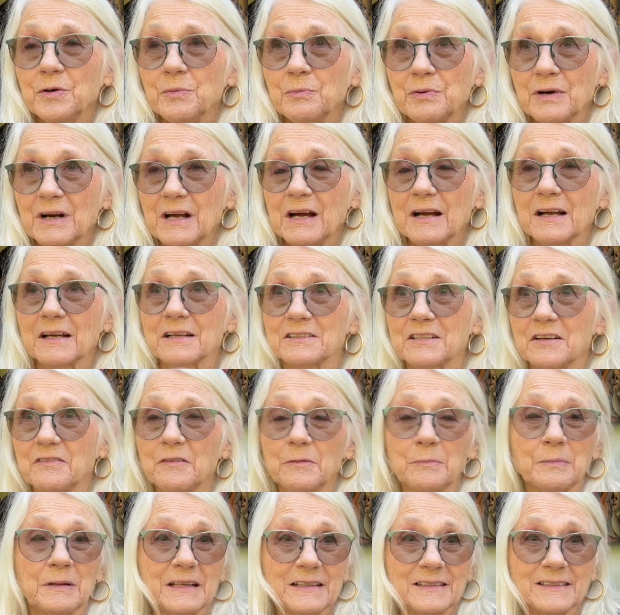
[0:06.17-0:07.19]
brags of
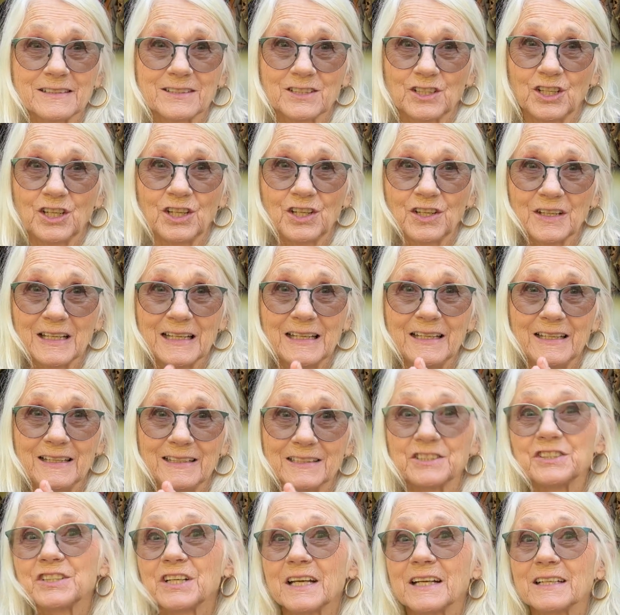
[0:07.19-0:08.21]
a place called the
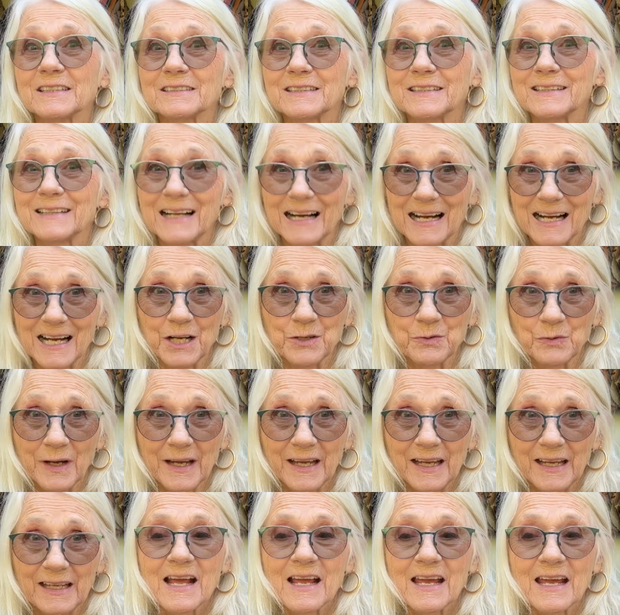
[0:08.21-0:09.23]
Enchanted
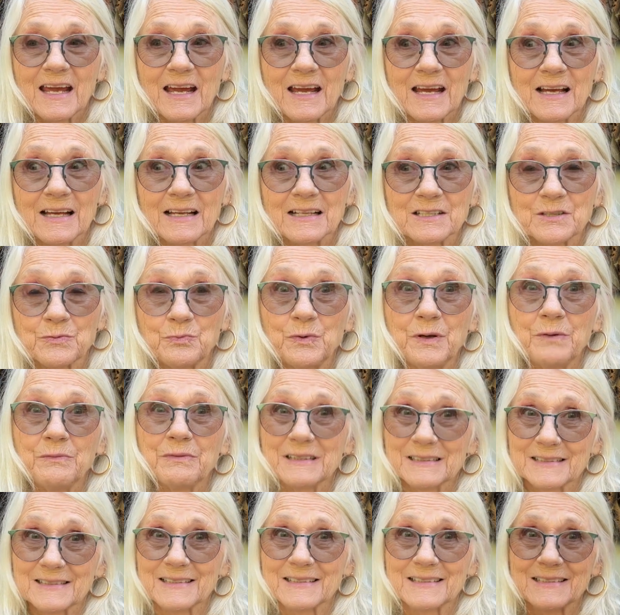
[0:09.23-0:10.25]
Highway, and we
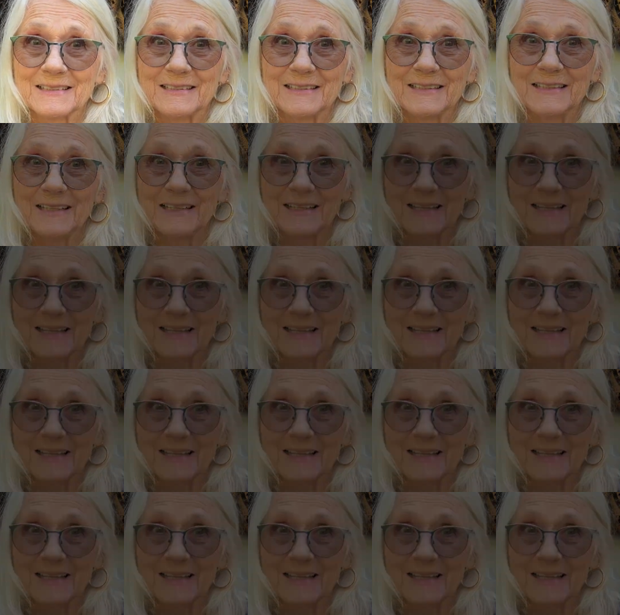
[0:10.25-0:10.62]
went to see